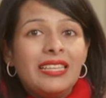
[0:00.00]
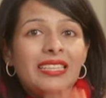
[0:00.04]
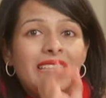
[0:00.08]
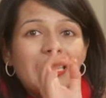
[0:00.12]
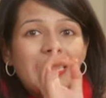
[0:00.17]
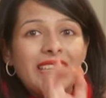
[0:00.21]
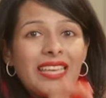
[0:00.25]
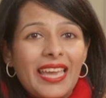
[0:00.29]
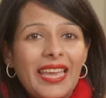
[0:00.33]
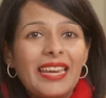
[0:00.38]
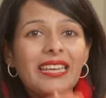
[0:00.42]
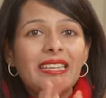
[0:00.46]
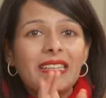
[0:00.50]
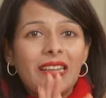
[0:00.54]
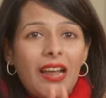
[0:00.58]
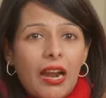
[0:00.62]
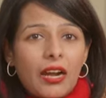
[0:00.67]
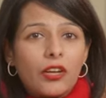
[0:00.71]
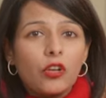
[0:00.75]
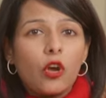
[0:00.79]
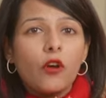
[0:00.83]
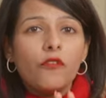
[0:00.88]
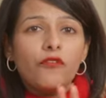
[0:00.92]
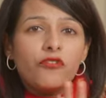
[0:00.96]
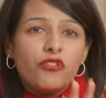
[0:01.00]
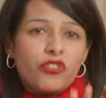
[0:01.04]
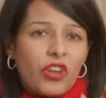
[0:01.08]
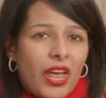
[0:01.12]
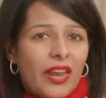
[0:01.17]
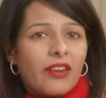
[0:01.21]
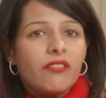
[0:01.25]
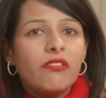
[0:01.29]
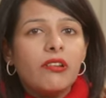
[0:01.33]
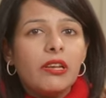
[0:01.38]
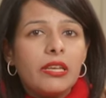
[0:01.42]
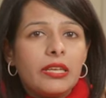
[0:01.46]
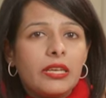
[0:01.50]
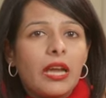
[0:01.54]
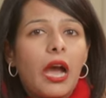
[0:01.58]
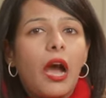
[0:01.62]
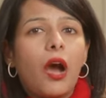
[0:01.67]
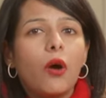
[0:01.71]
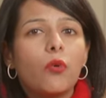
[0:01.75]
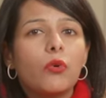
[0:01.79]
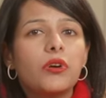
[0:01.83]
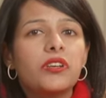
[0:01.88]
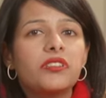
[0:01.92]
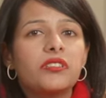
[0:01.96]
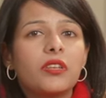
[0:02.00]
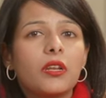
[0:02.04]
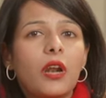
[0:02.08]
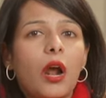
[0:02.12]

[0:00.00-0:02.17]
The GATE cutoff generally hovers